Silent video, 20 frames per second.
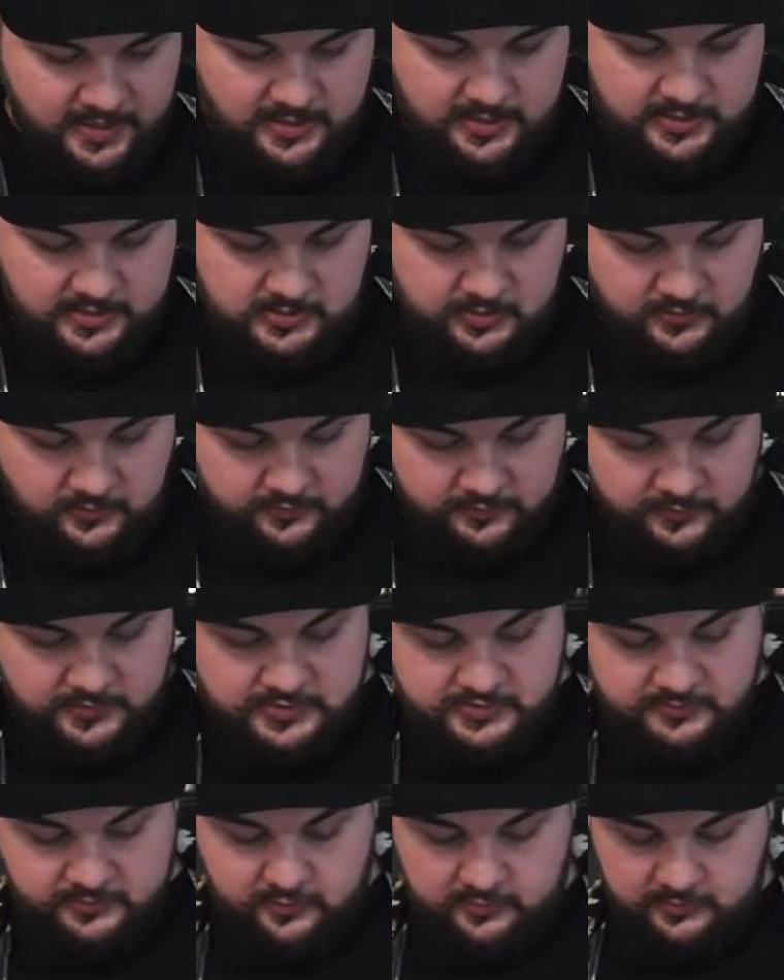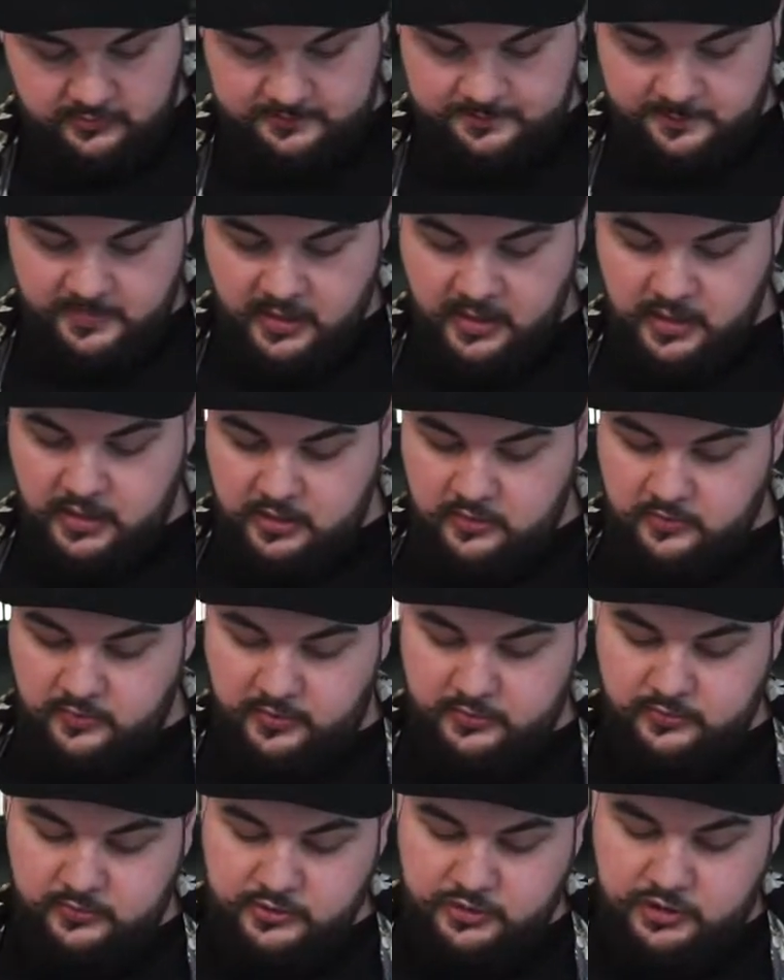So first of all, you
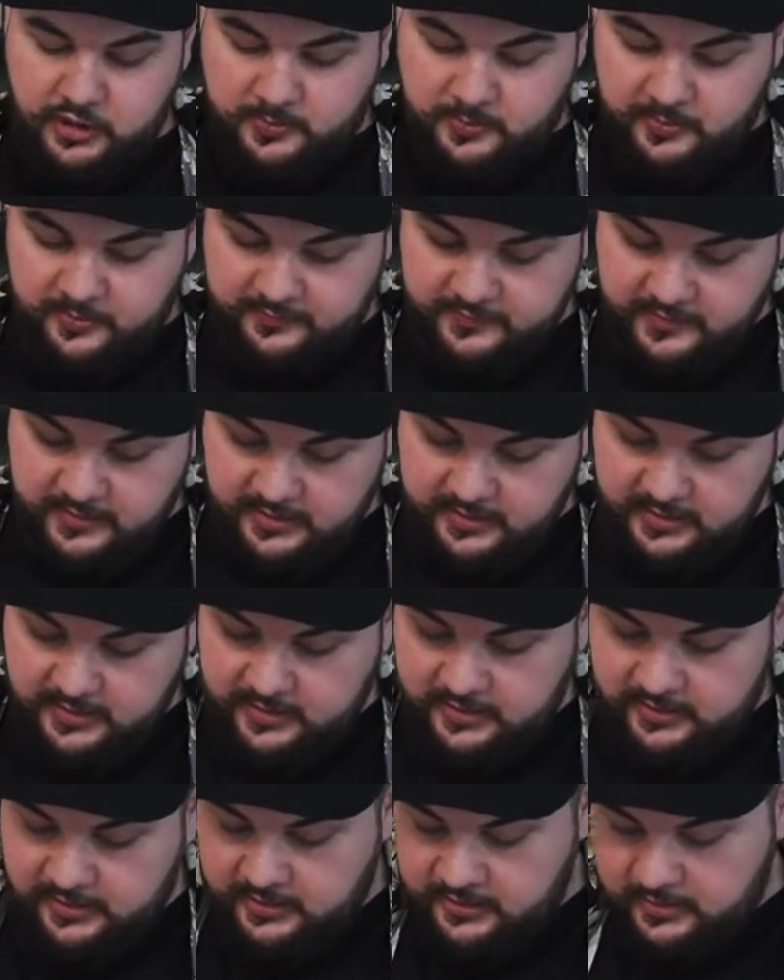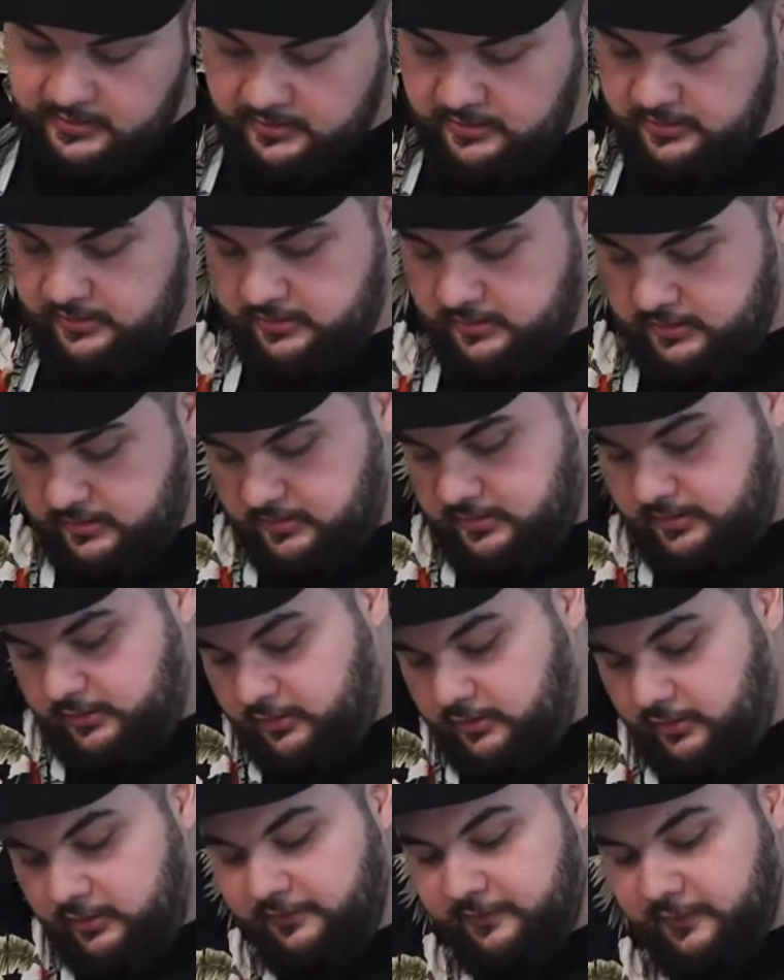want to chop off the
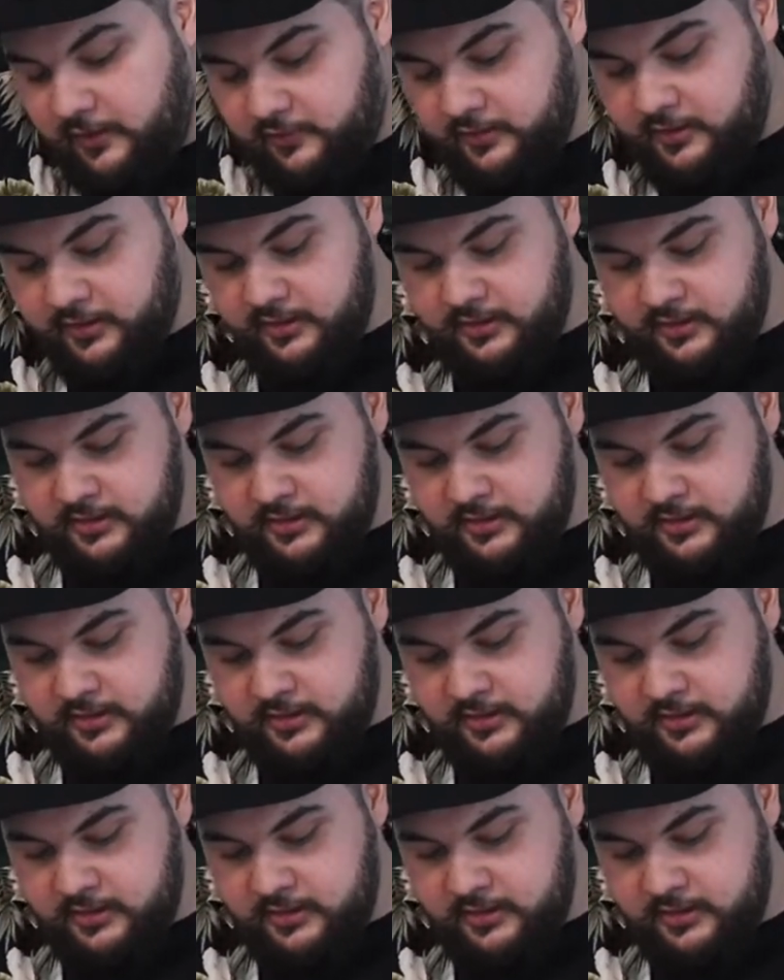cauliflower.